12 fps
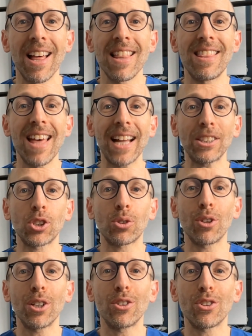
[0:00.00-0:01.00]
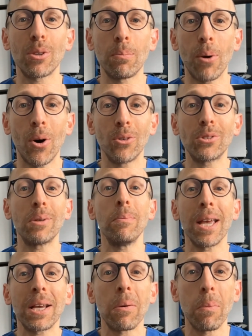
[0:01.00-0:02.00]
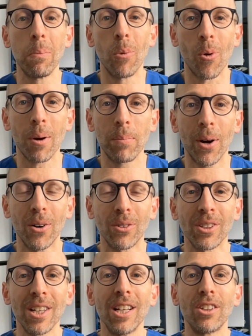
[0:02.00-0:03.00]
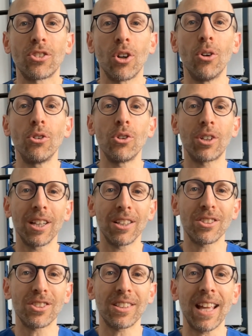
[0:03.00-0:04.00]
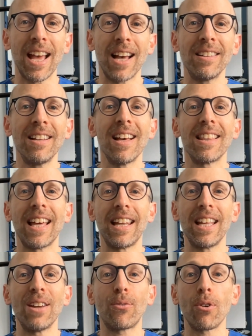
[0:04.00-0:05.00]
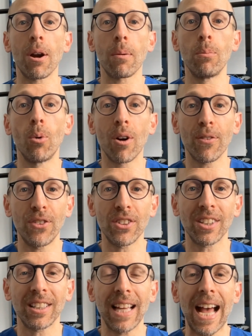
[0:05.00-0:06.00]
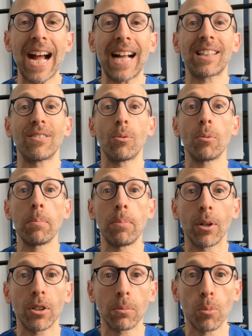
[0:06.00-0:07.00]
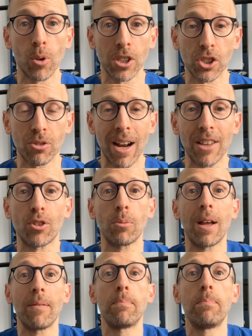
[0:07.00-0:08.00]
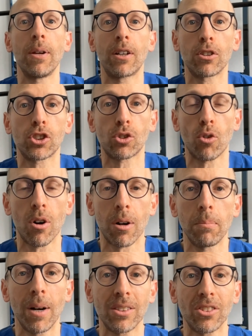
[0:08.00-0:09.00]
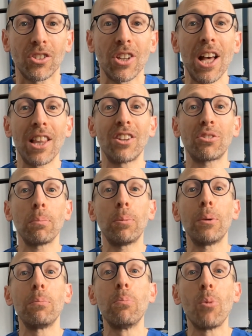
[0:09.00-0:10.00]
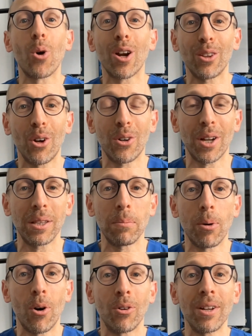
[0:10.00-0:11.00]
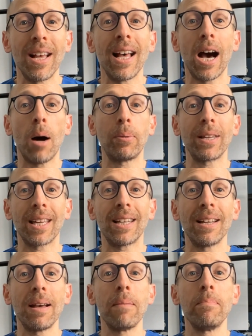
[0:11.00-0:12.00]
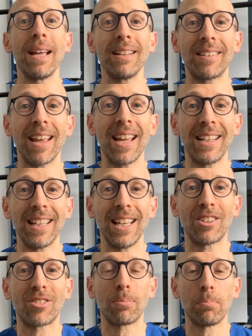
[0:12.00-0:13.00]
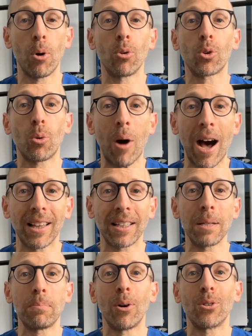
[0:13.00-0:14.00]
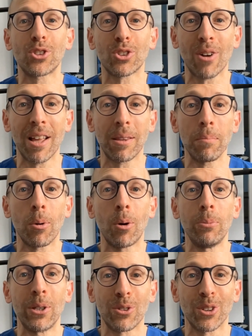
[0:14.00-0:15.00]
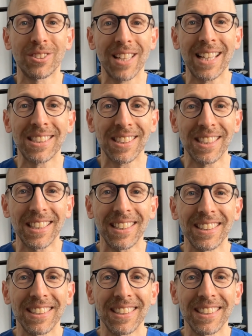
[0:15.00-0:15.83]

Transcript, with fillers: that triggers the bone to make more bone. So you can understand that if we are more physically active and we build more strength, so we have bigger, stronger muscles, this will put more load on the bone, helping it maintain its bone quality, bone strength, and bone mineral density.